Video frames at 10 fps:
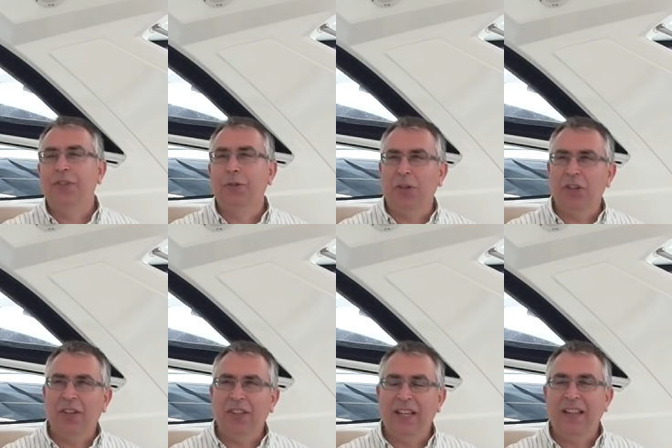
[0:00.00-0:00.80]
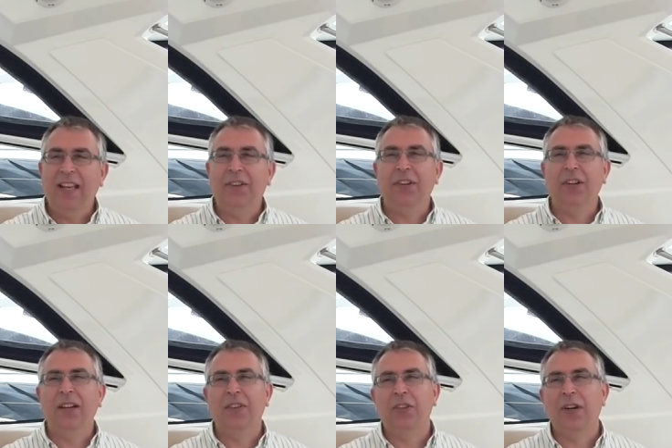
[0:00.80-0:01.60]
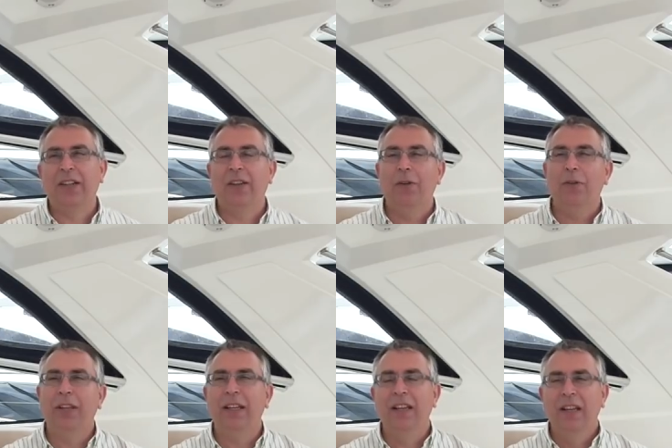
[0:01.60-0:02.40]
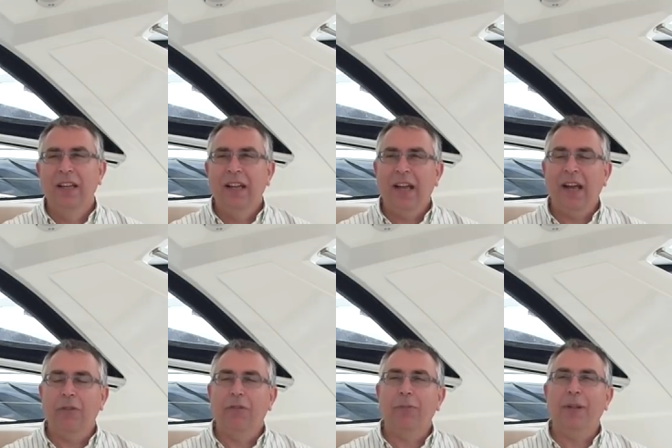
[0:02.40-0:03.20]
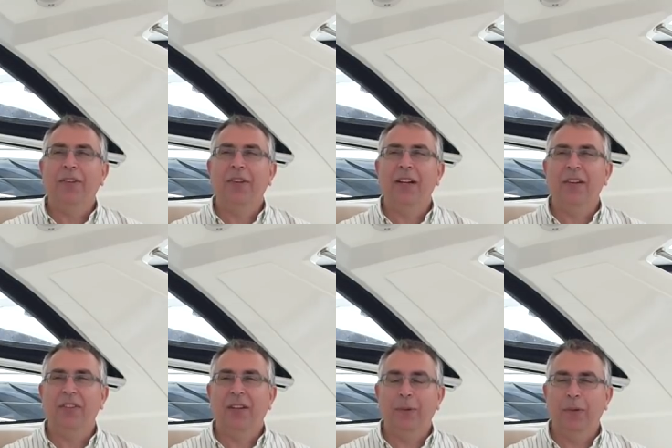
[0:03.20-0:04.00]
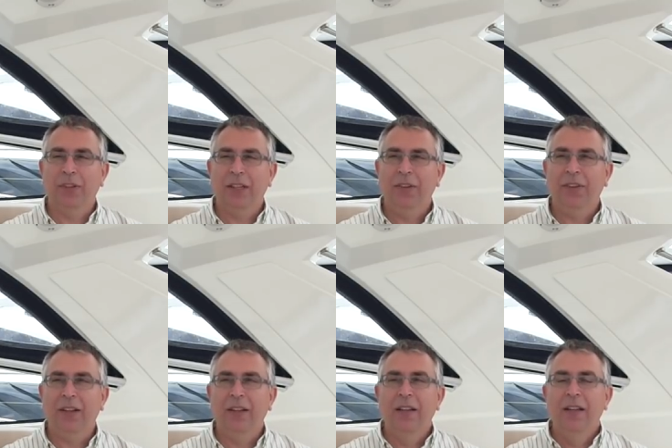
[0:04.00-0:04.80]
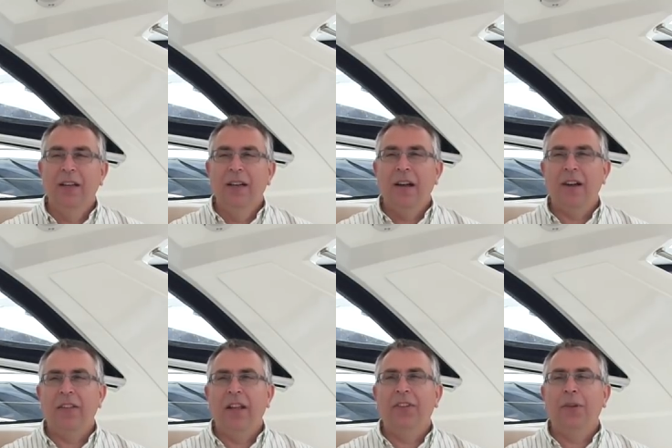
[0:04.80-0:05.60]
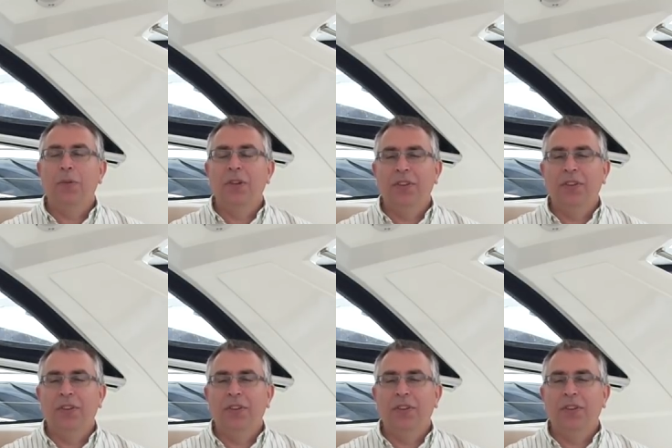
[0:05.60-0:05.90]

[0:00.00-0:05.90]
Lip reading: storage underneath here, so you don't have to drag the whole thing out from inside every time you want to use it. Another nice option